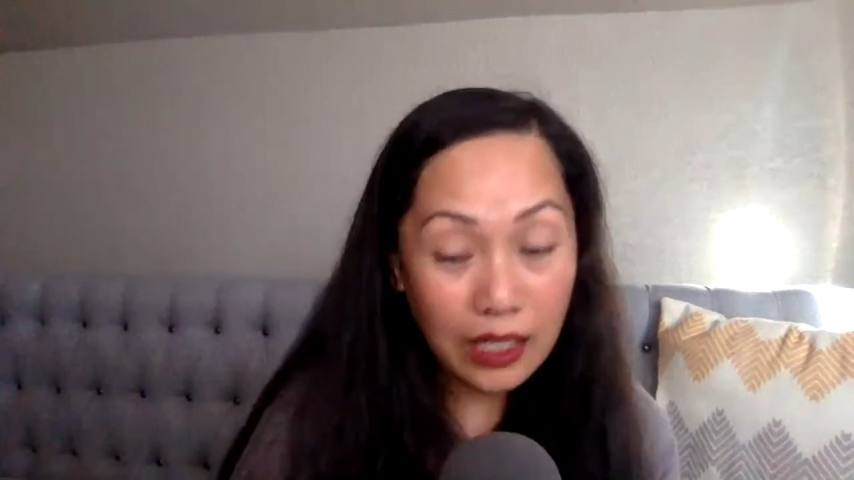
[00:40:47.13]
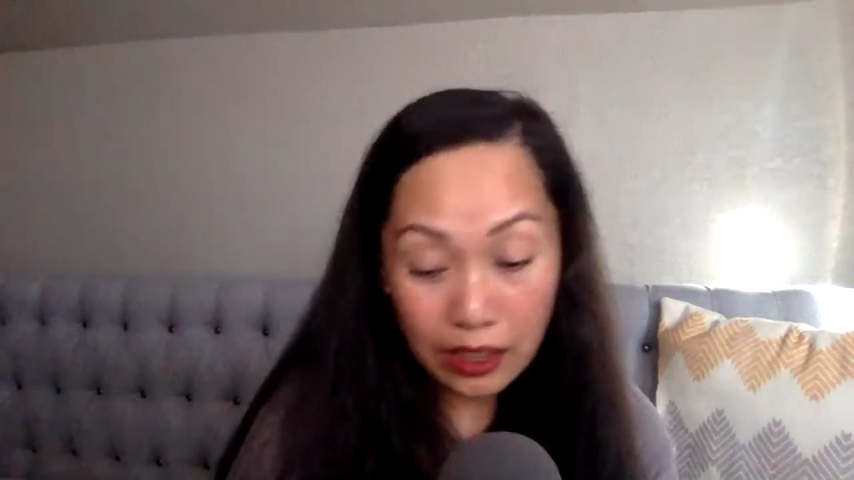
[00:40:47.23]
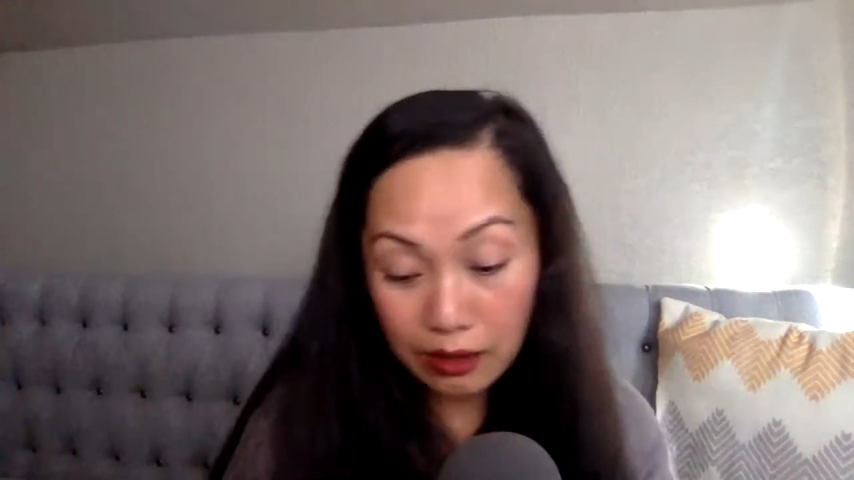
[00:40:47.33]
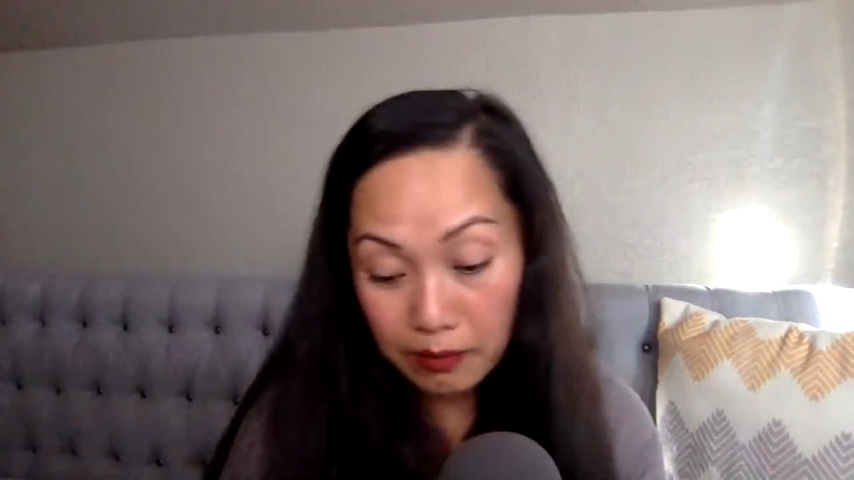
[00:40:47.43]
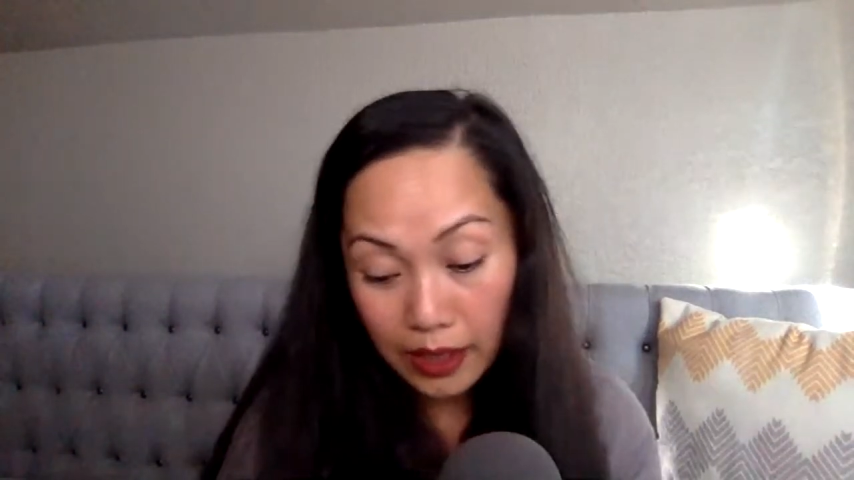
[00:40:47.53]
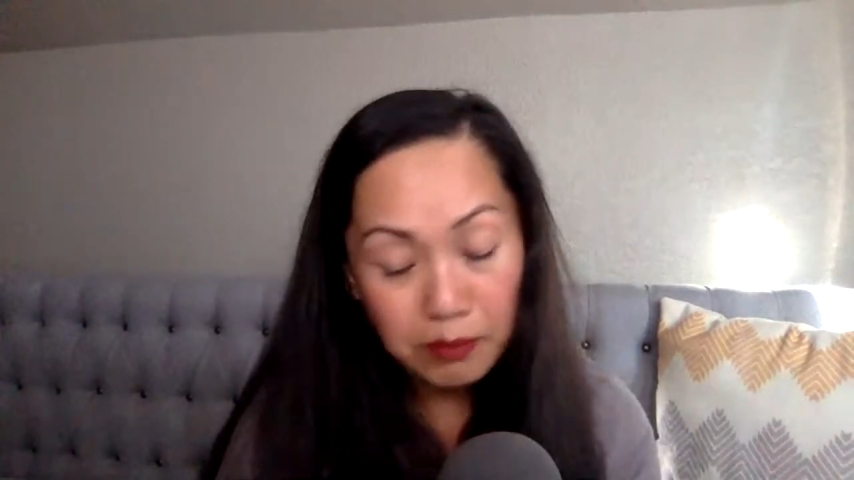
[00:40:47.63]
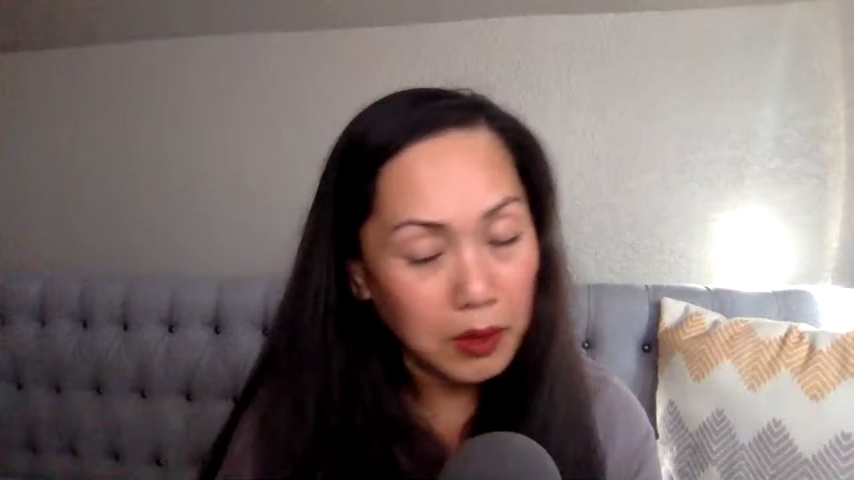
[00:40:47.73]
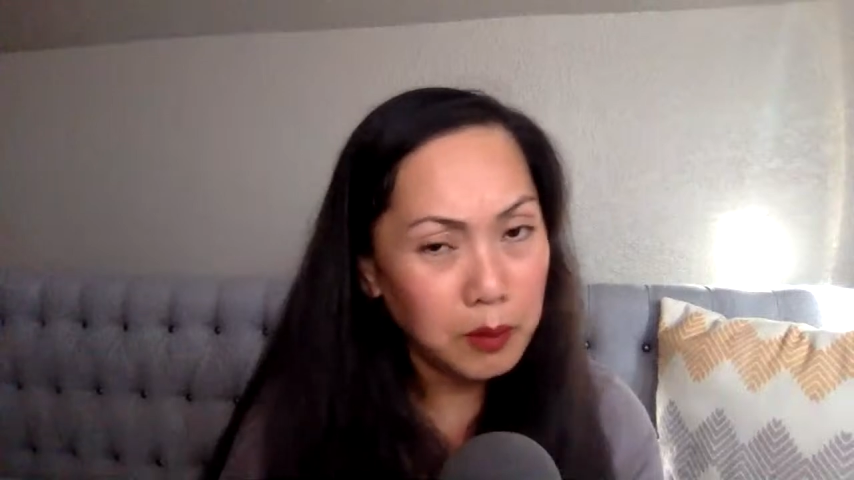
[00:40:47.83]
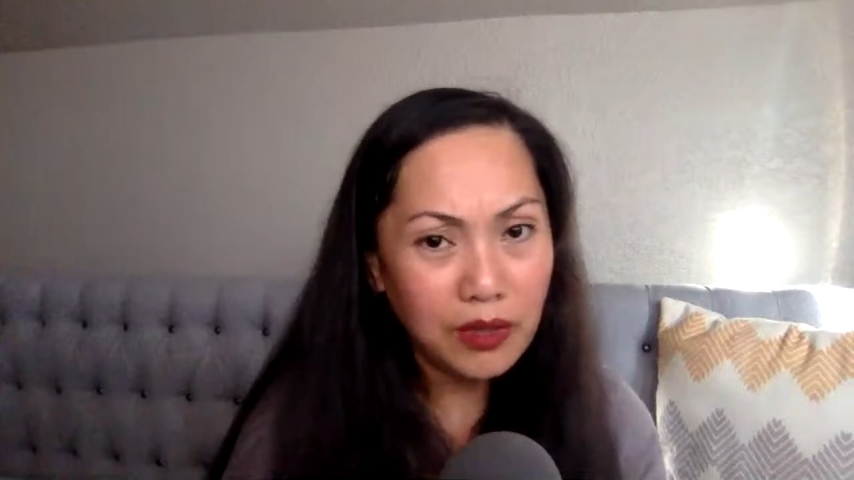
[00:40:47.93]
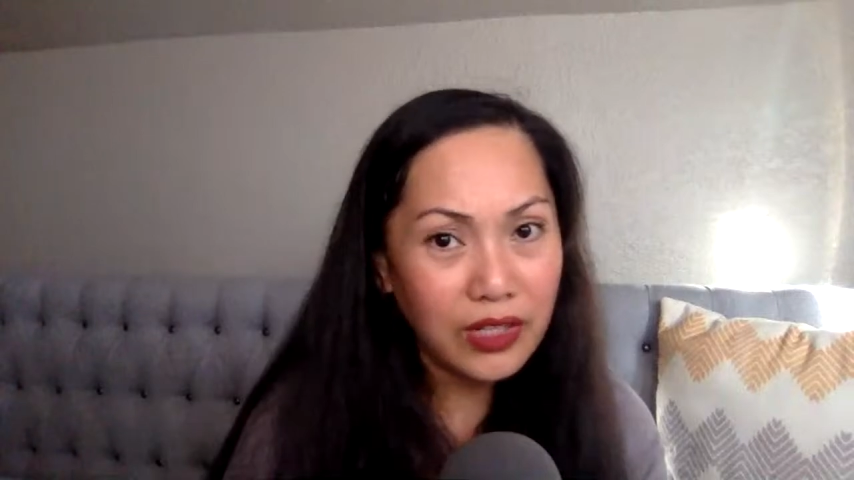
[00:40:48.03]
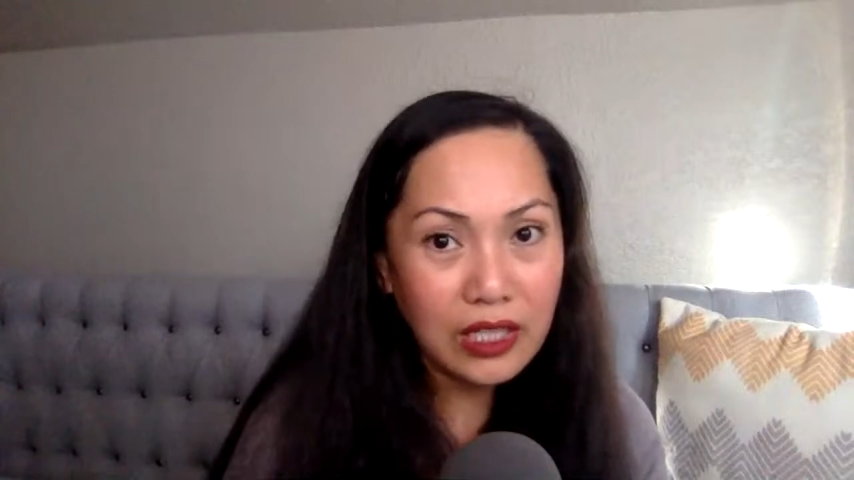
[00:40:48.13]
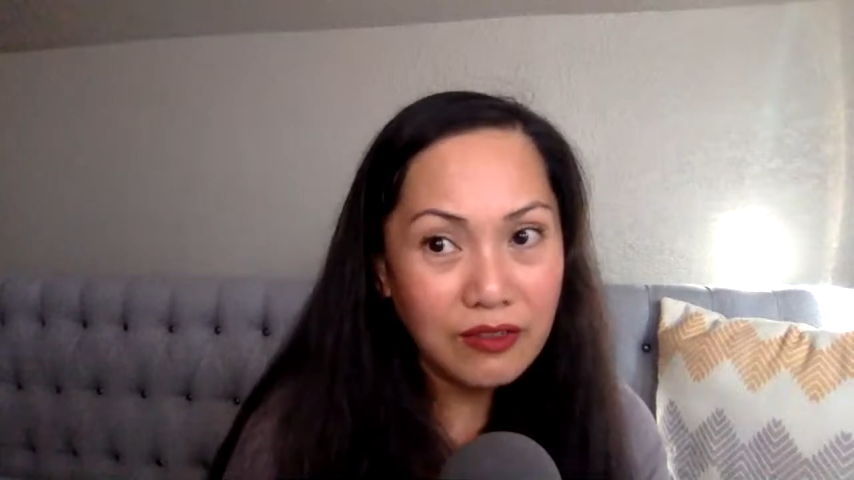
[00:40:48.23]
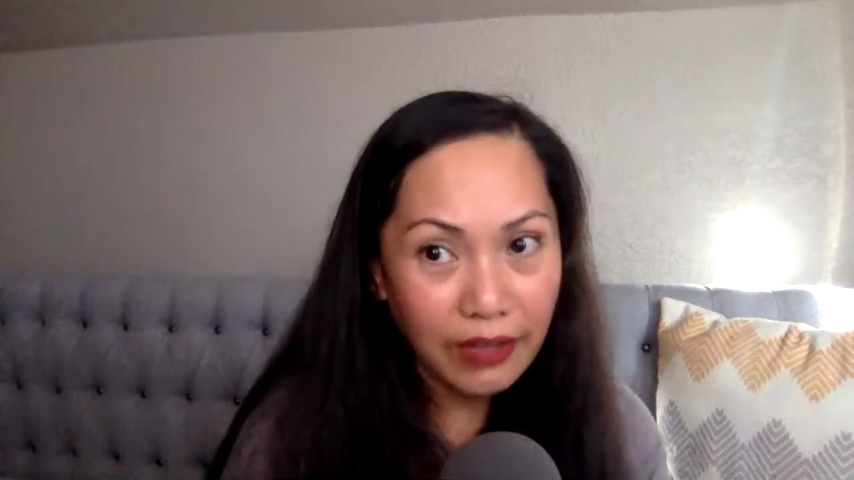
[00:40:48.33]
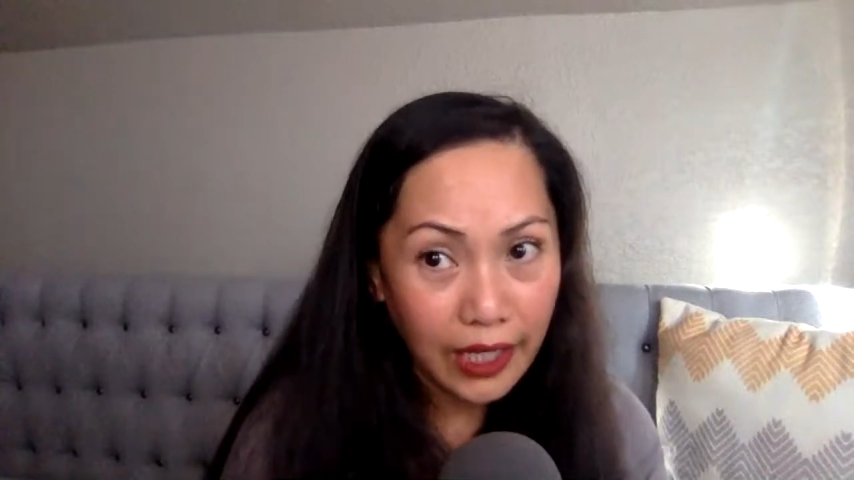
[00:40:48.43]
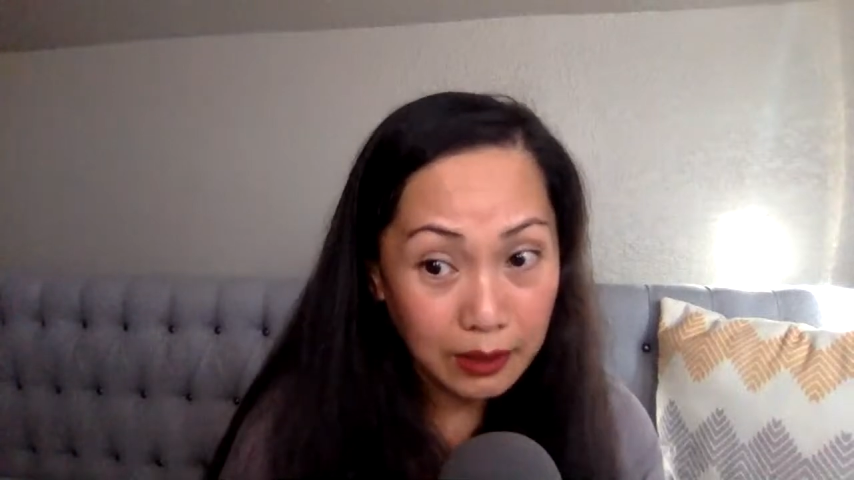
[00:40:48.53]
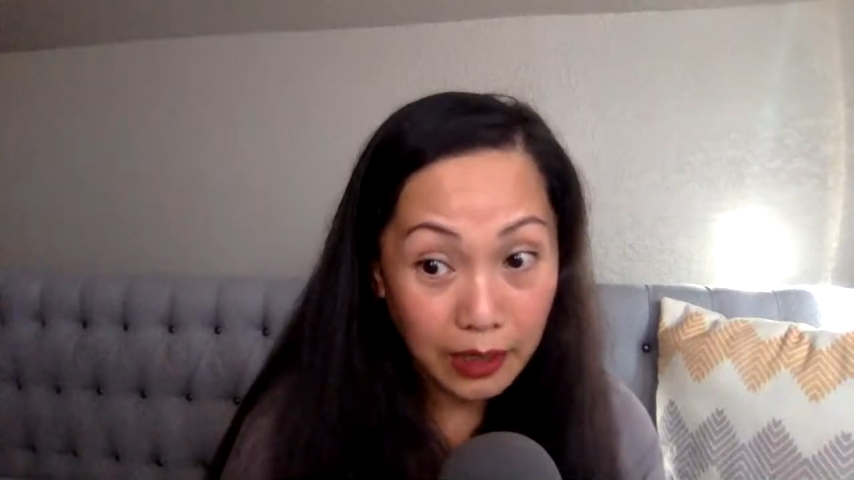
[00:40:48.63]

I'm perfectly fine.